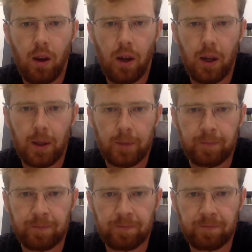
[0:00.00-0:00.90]

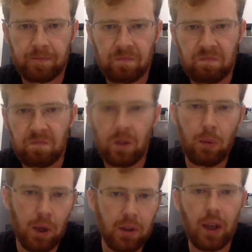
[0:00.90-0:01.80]

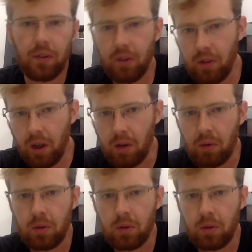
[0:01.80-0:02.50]
Well, yes and no.